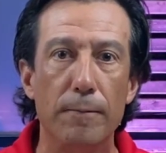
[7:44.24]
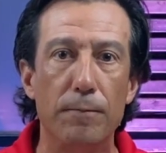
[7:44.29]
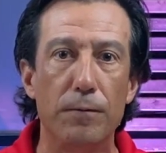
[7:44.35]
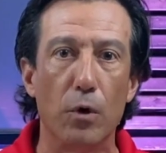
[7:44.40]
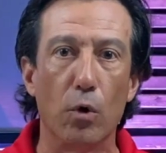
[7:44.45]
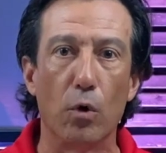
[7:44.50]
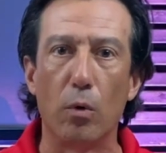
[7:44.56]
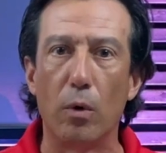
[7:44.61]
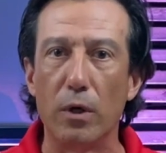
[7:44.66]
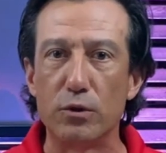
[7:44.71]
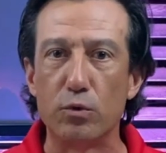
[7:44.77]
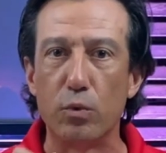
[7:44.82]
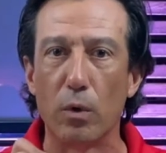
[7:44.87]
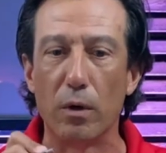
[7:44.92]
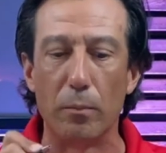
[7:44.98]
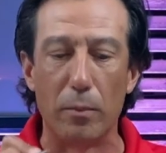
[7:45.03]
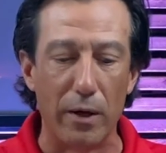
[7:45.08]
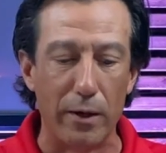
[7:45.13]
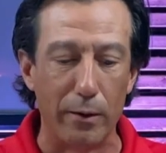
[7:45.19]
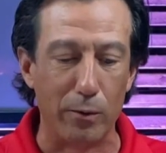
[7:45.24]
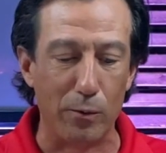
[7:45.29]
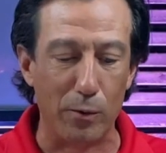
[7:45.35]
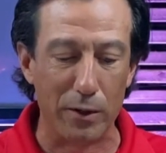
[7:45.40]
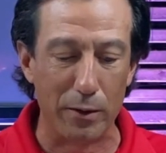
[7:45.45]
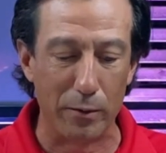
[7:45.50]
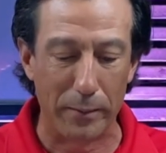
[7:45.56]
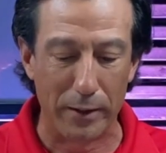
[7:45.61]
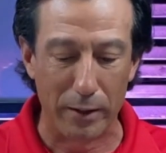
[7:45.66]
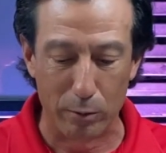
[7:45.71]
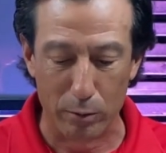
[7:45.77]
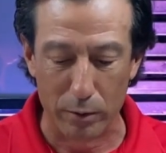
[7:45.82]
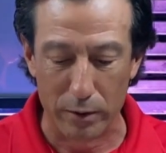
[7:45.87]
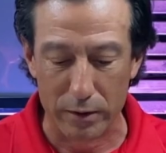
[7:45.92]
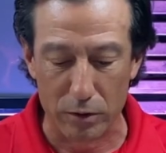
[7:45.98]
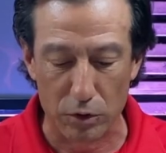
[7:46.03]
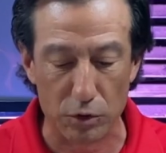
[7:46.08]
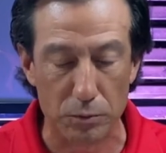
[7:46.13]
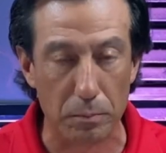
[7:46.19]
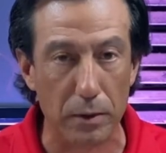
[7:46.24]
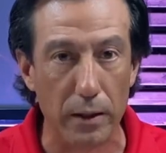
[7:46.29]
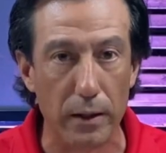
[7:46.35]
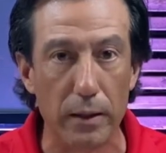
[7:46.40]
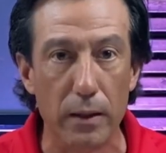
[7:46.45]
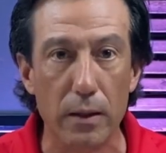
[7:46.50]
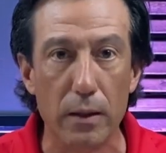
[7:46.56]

Or watch one of my reels. But